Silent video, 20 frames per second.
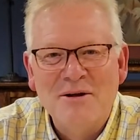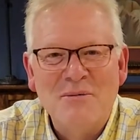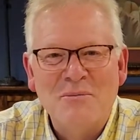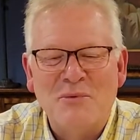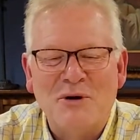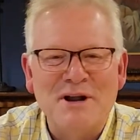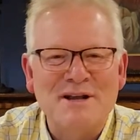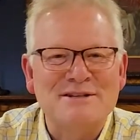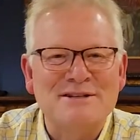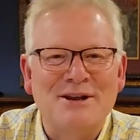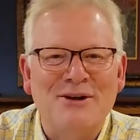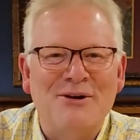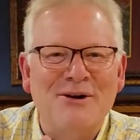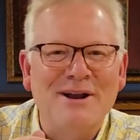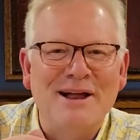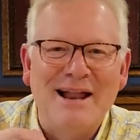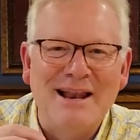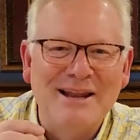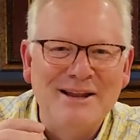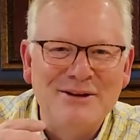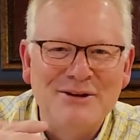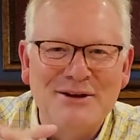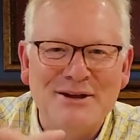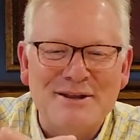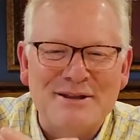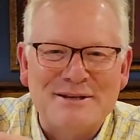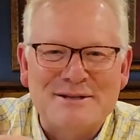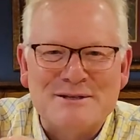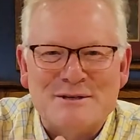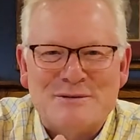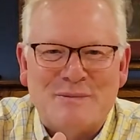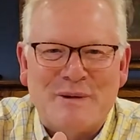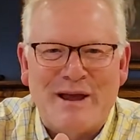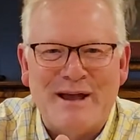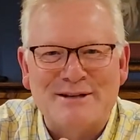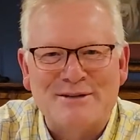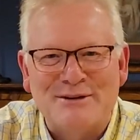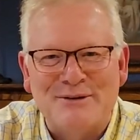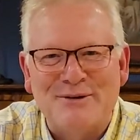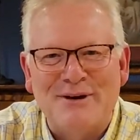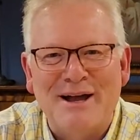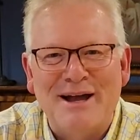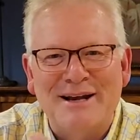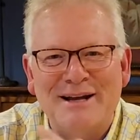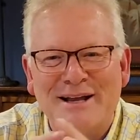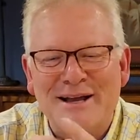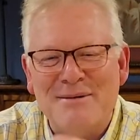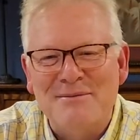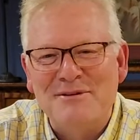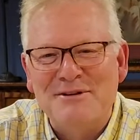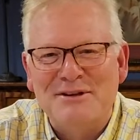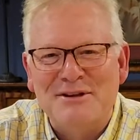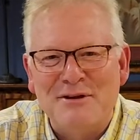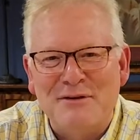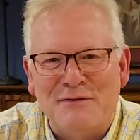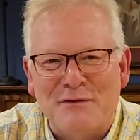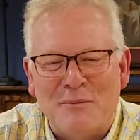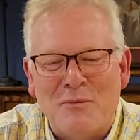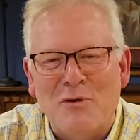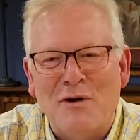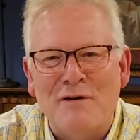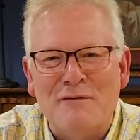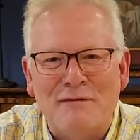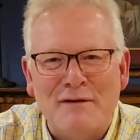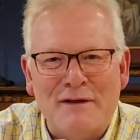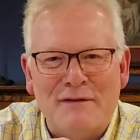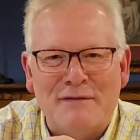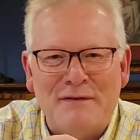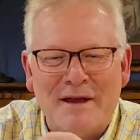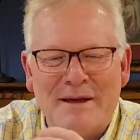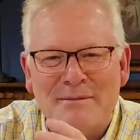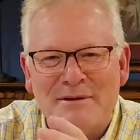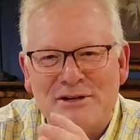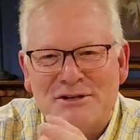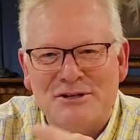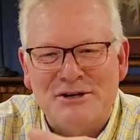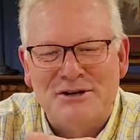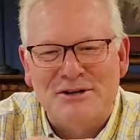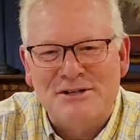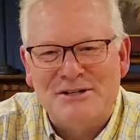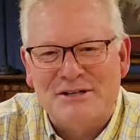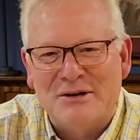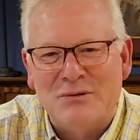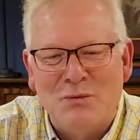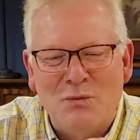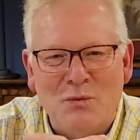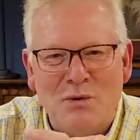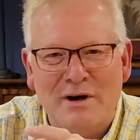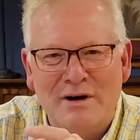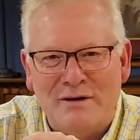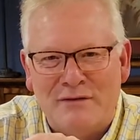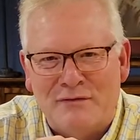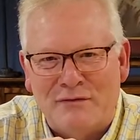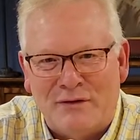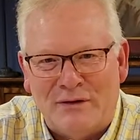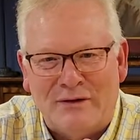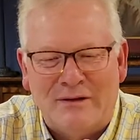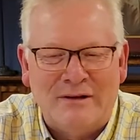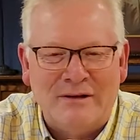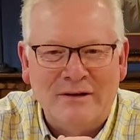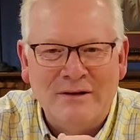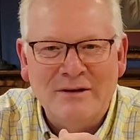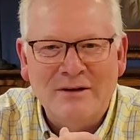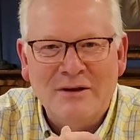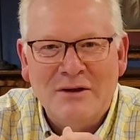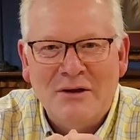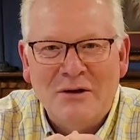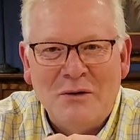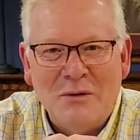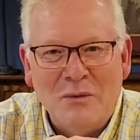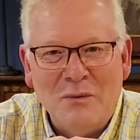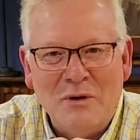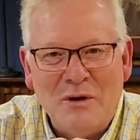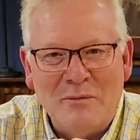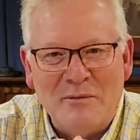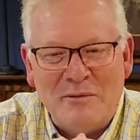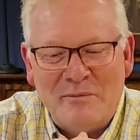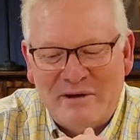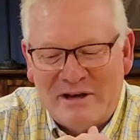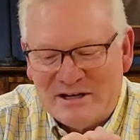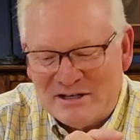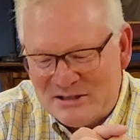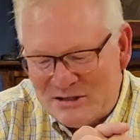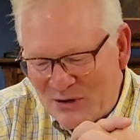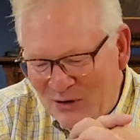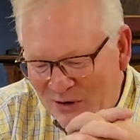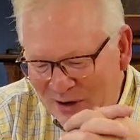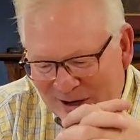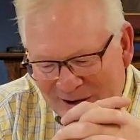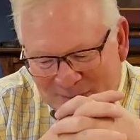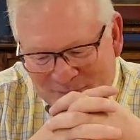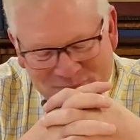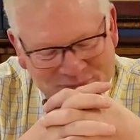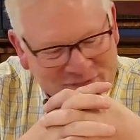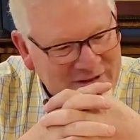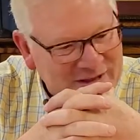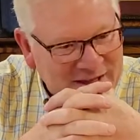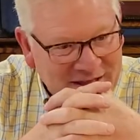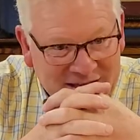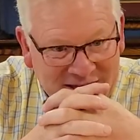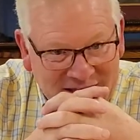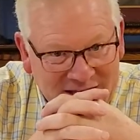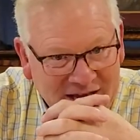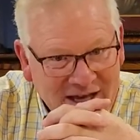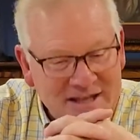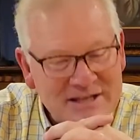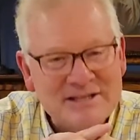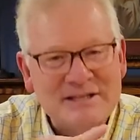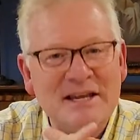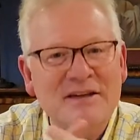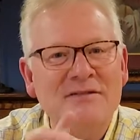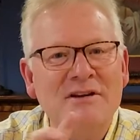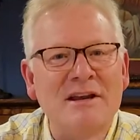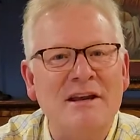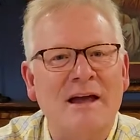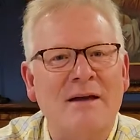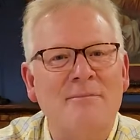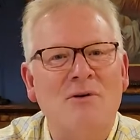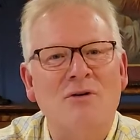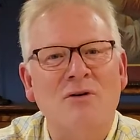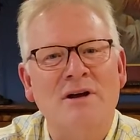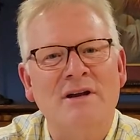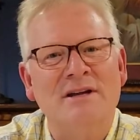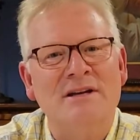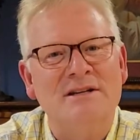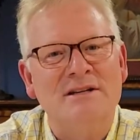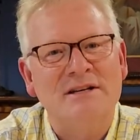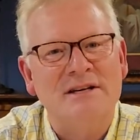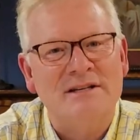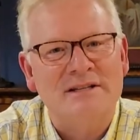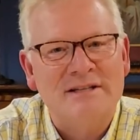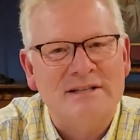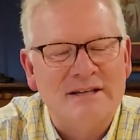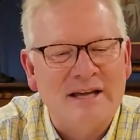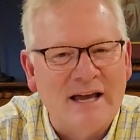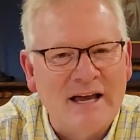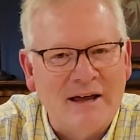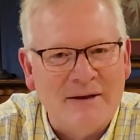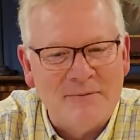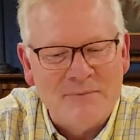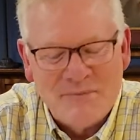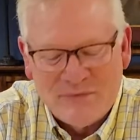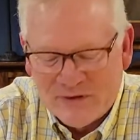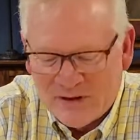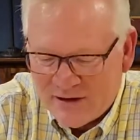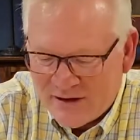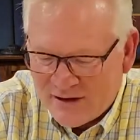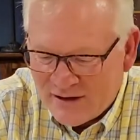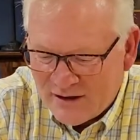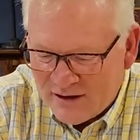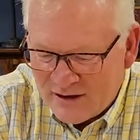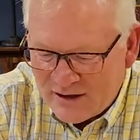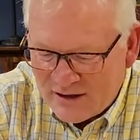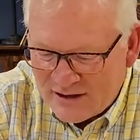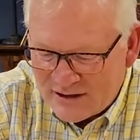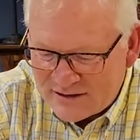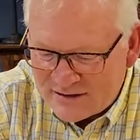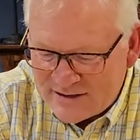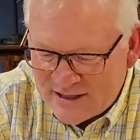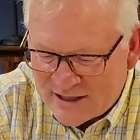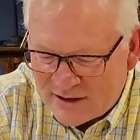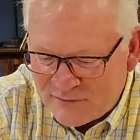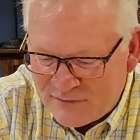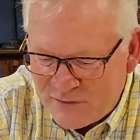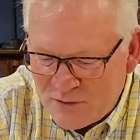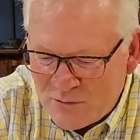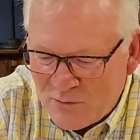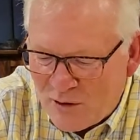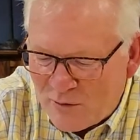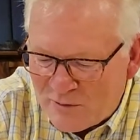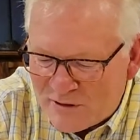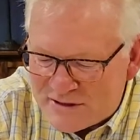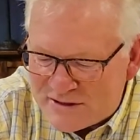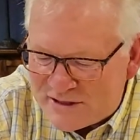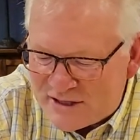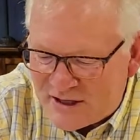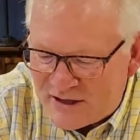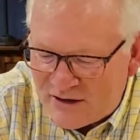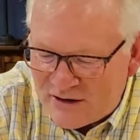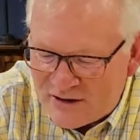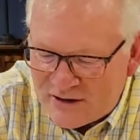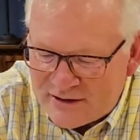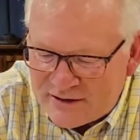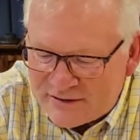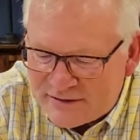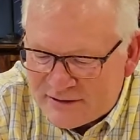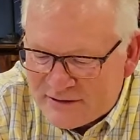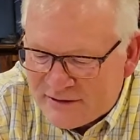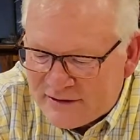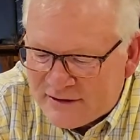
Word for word: Praise the Lord. Hallelujah. This is Pastor Rod coming to you from Word of Faith Family Church in wonderful Willmar, Minnesota. Uh, this evening, I'm going to just uh, uh, take a few moments here and